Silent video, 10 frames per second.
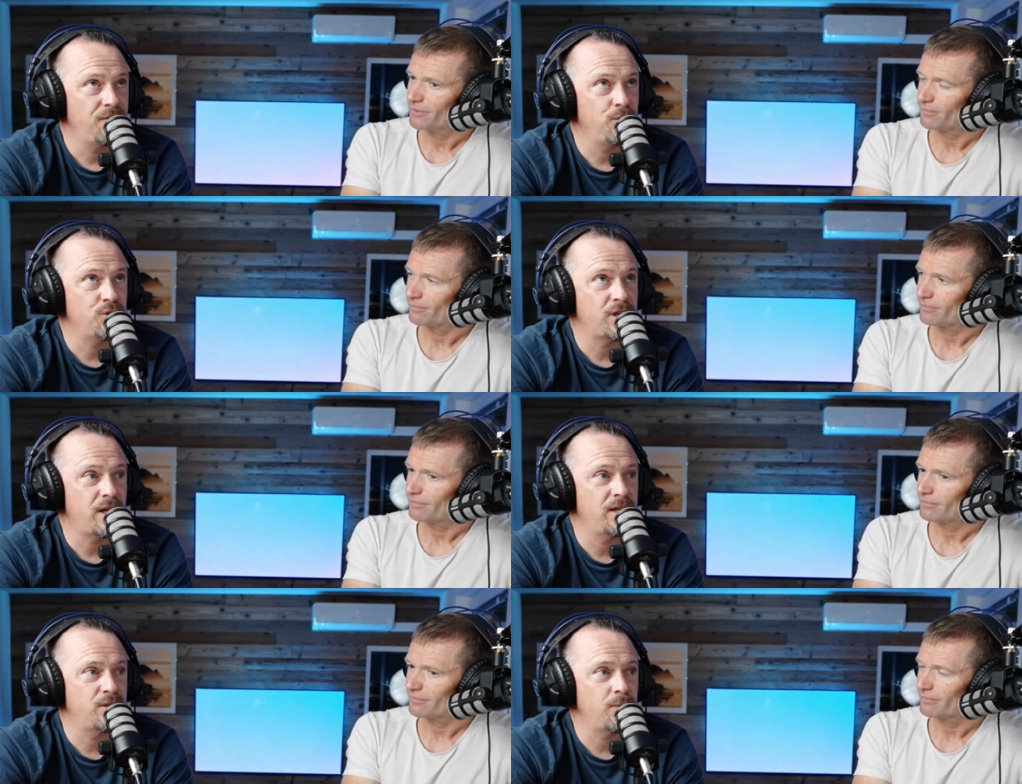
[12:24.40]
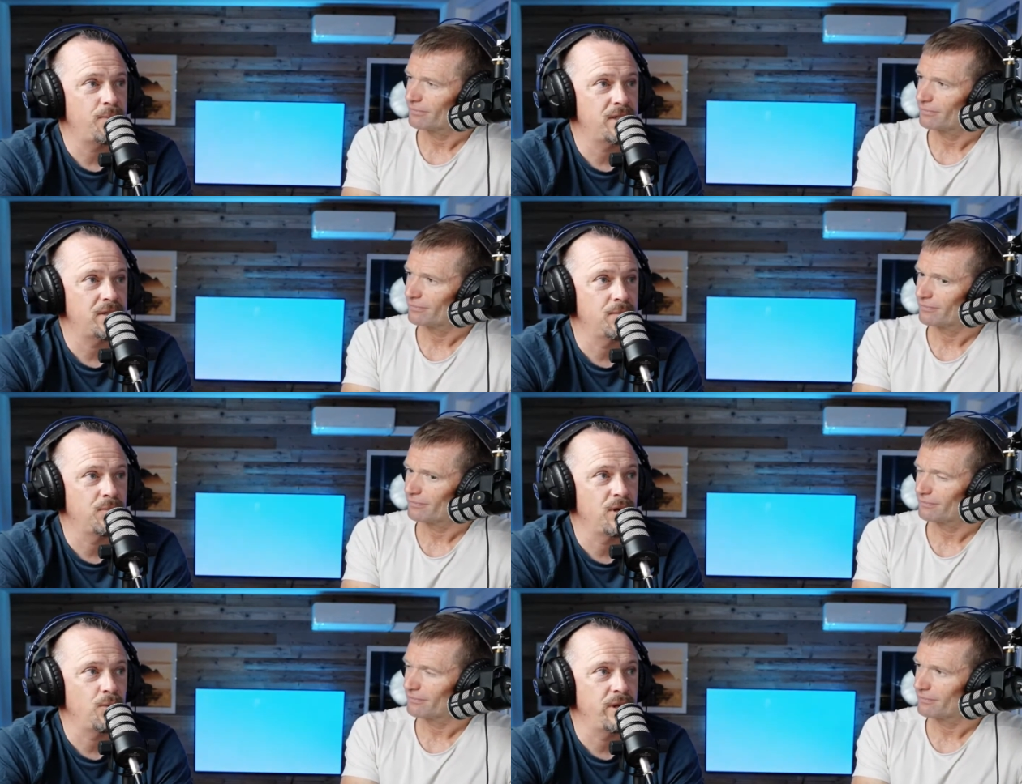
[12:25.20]
Speaker 1: if you ski into a
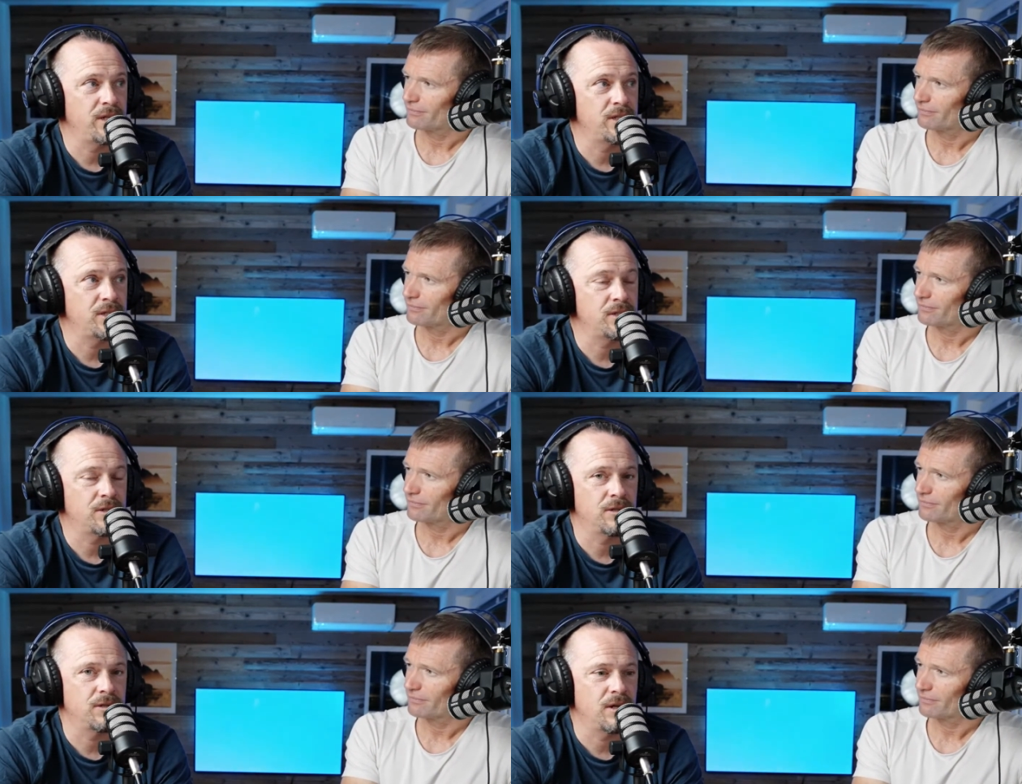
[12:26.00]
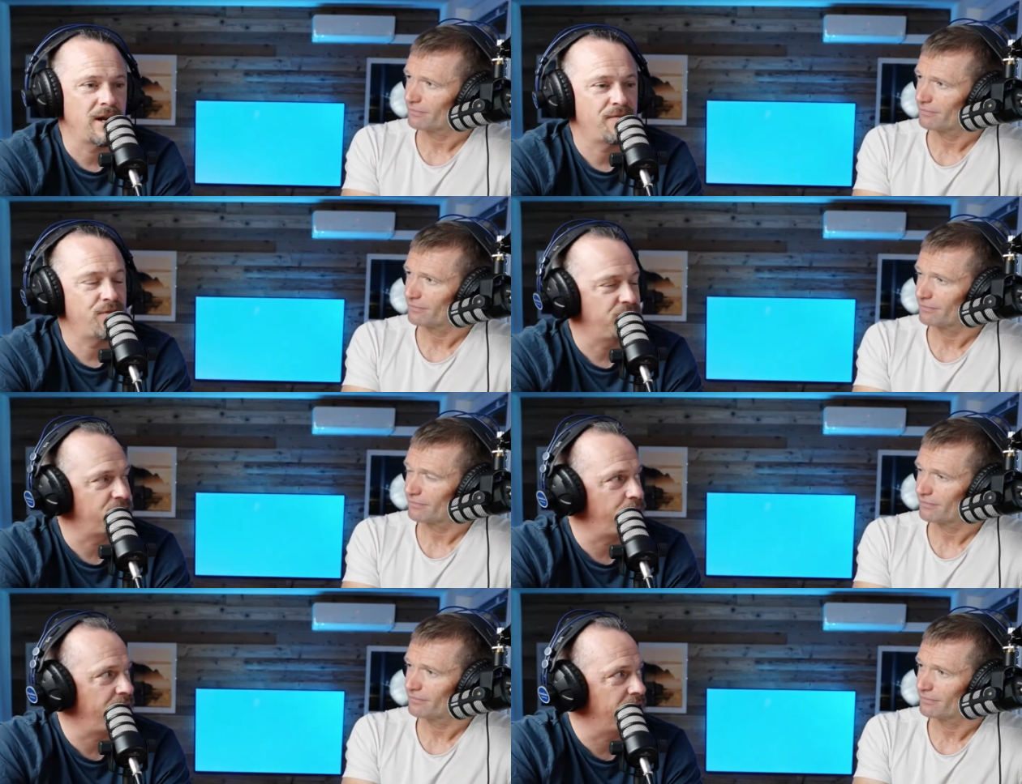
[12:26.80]
PistenBully winch at an average
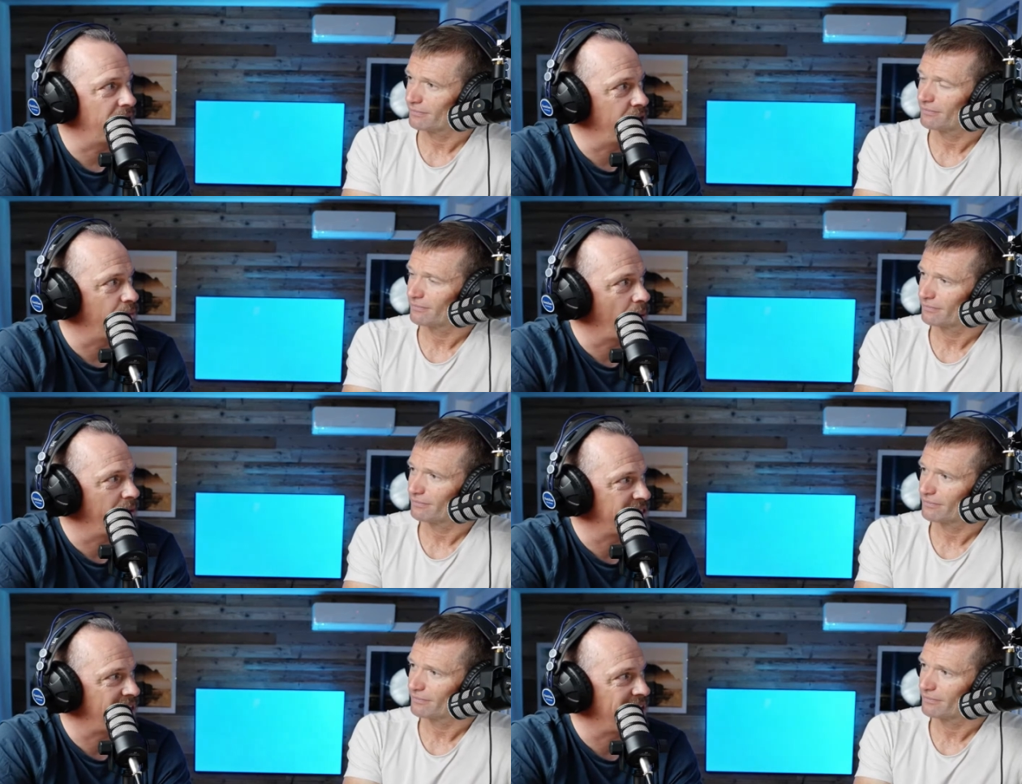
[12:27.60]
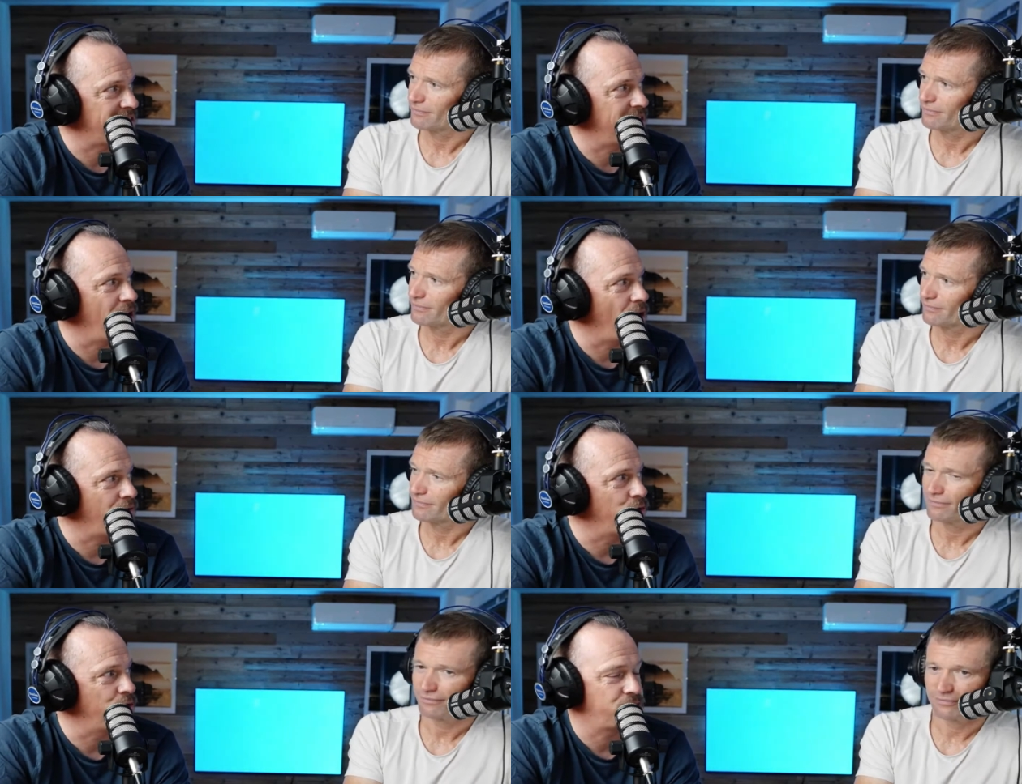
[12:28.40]
speed then you're probably sliced in
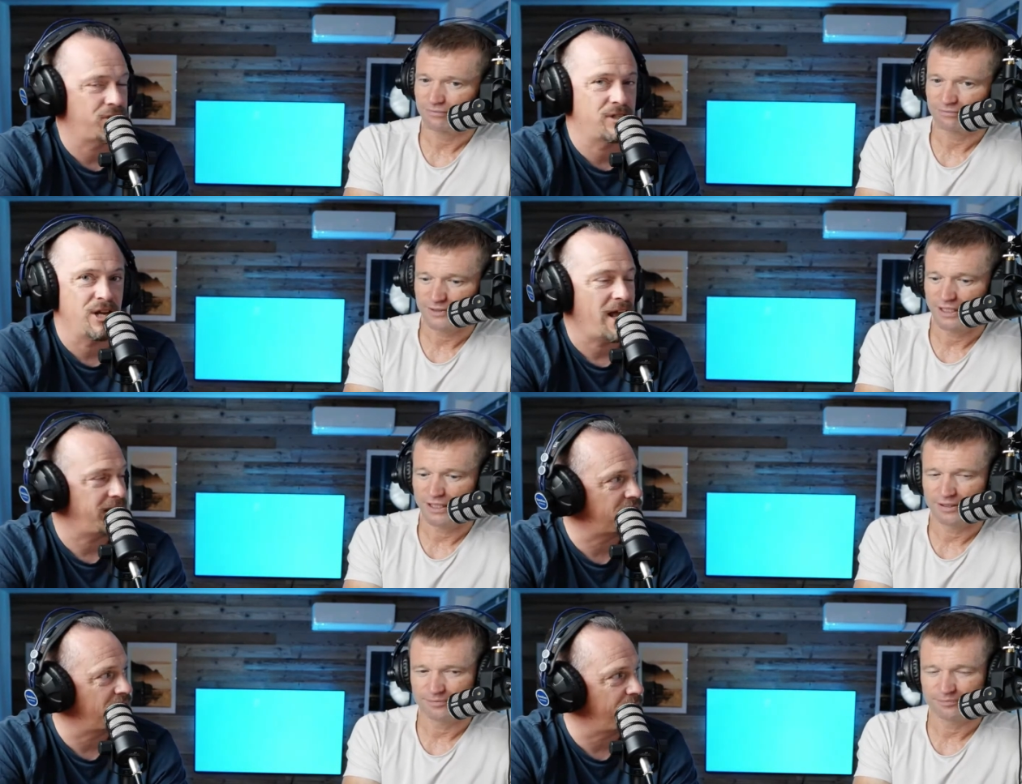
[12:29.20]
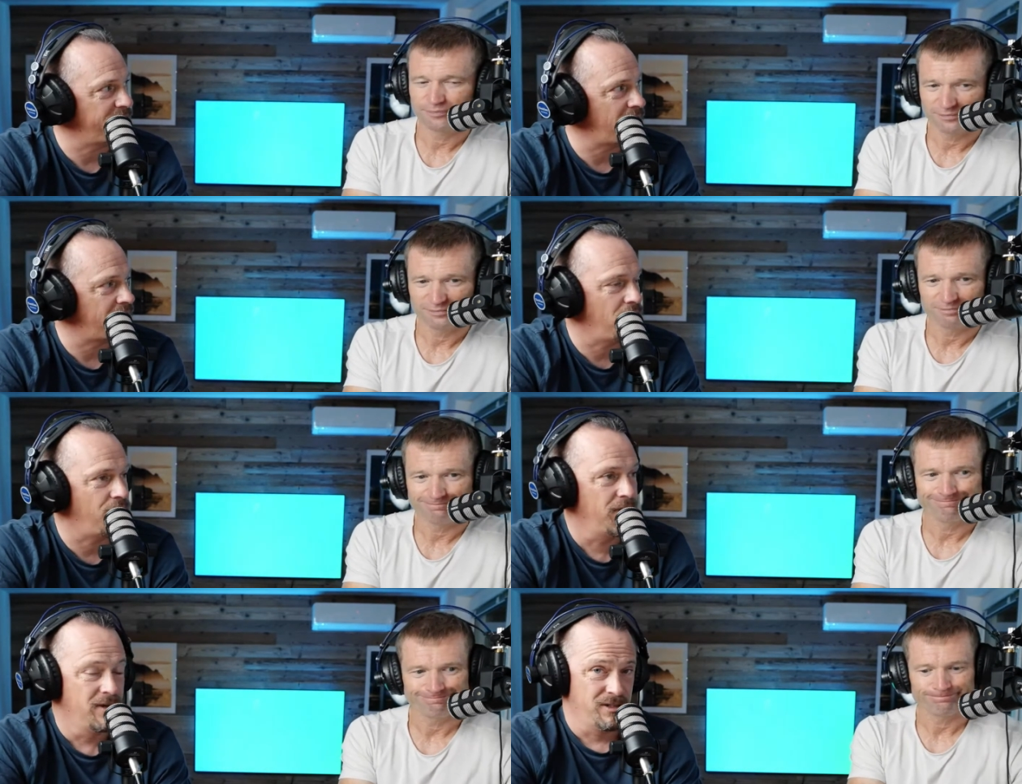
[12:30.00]
half or your your yeah. head's going to be taken
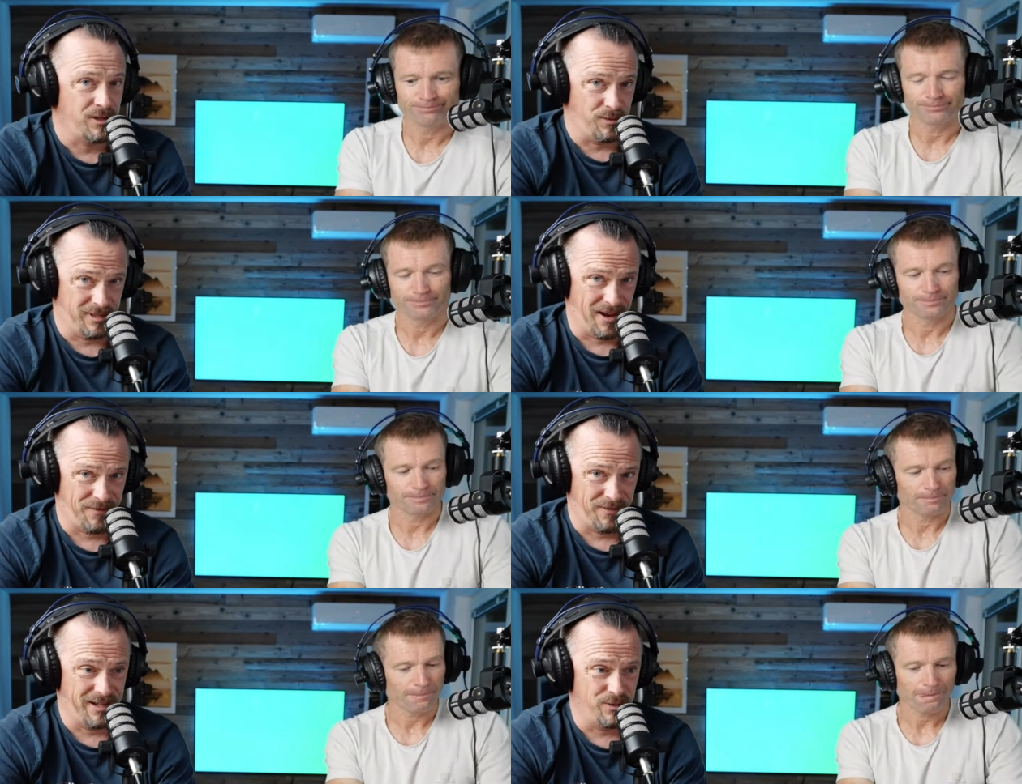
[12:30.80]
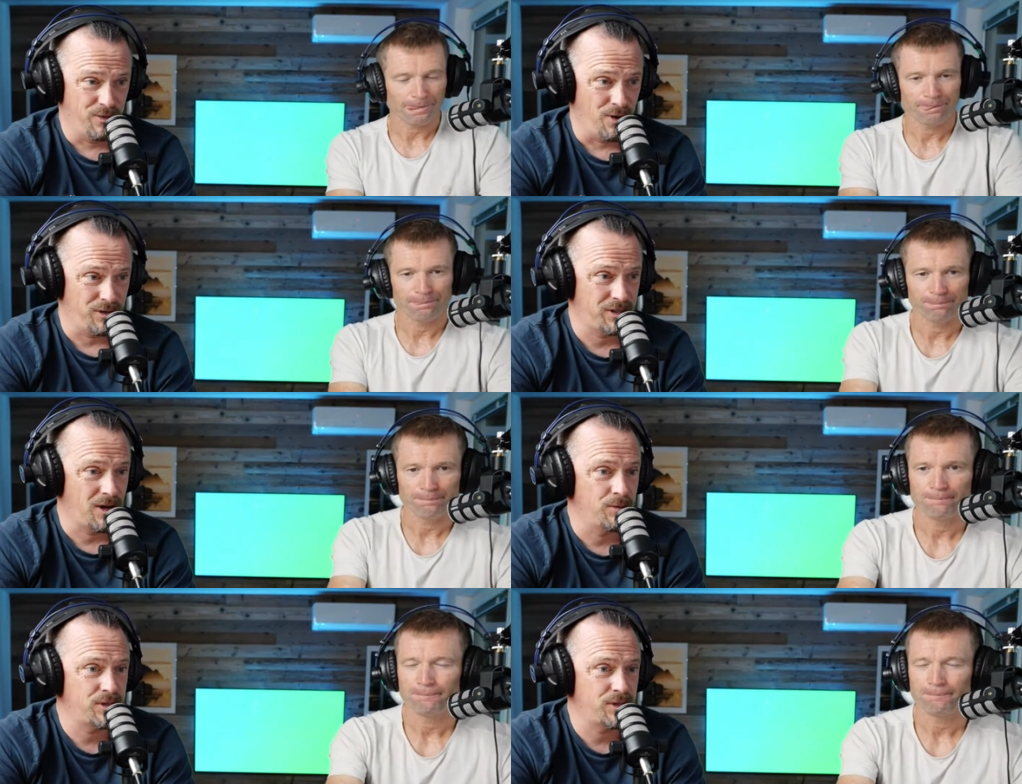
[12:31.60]
off so definitely do not go